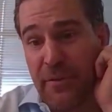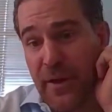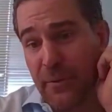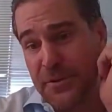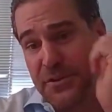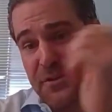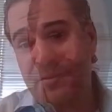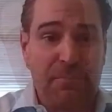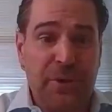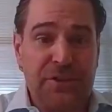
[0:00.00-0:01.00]
I was
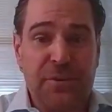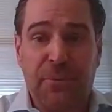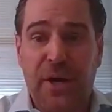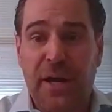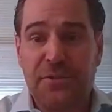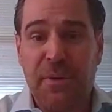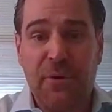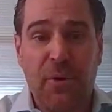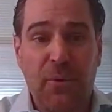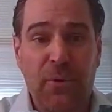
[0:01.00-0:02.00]
pretty surprised by
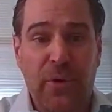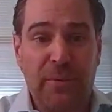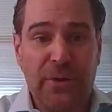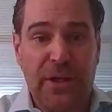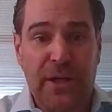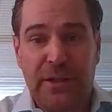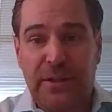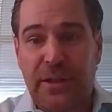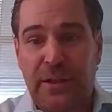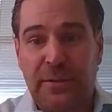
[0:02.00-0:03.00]
what we were able to
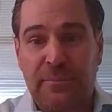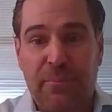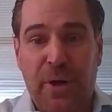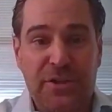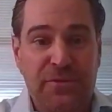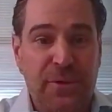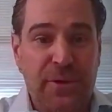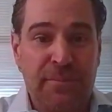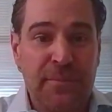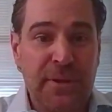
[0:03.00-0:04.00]
get in price for
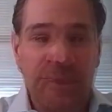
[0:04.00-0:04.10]
them.